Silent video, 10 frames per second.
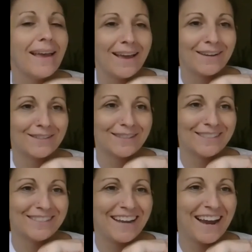
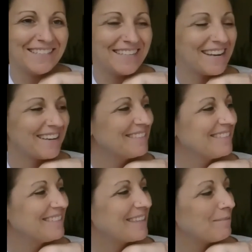"Excellent idea,"
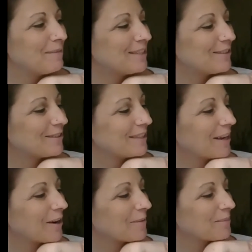said Mr.
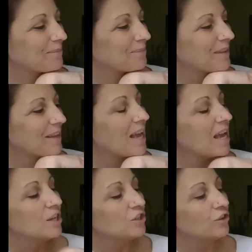Slinger.
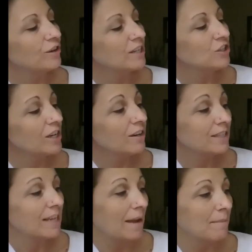During share
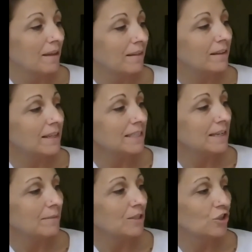time, Lily
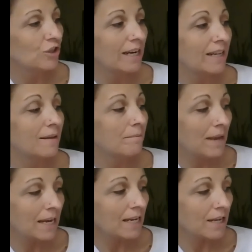demonstrated the
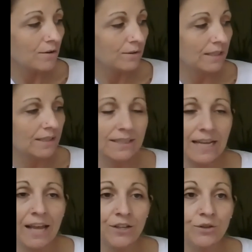many uses
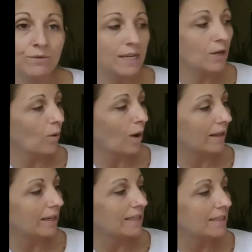and unique
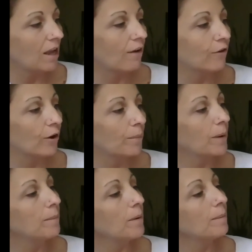qualities of her
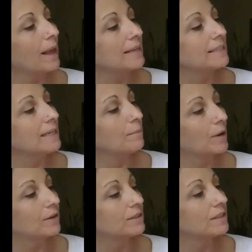purple plastic
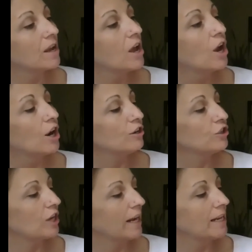purse, her
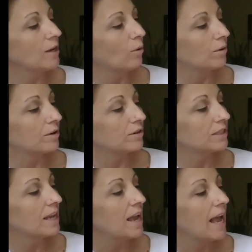shiny
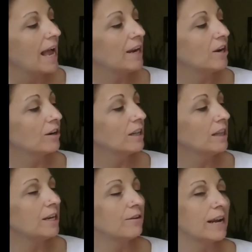quarters, and her
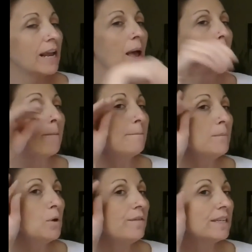glittery
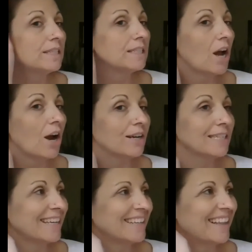movie star
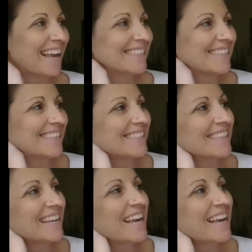sunglasses.